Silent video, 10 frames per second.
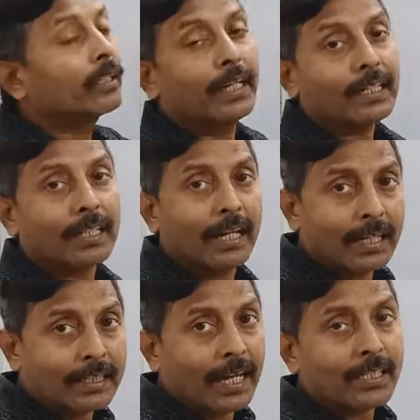get
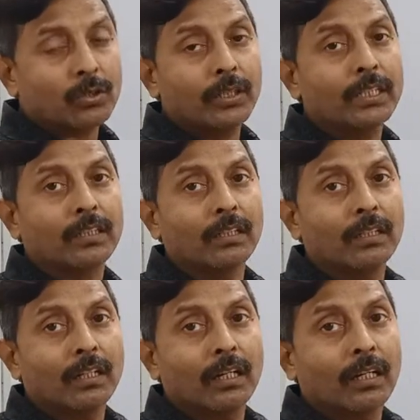attached to
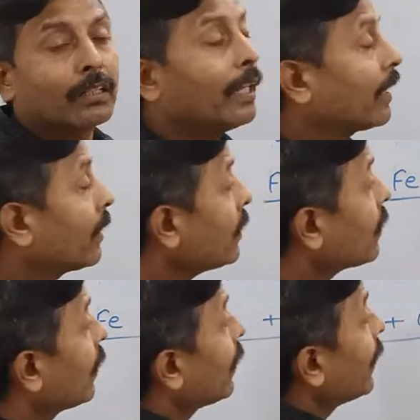it, that
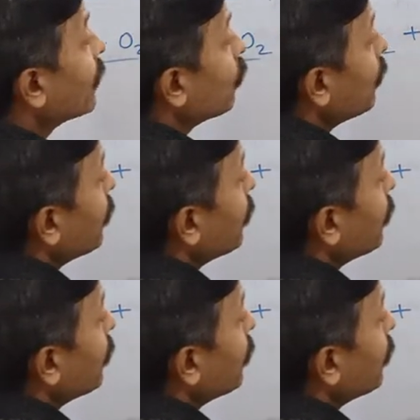is it will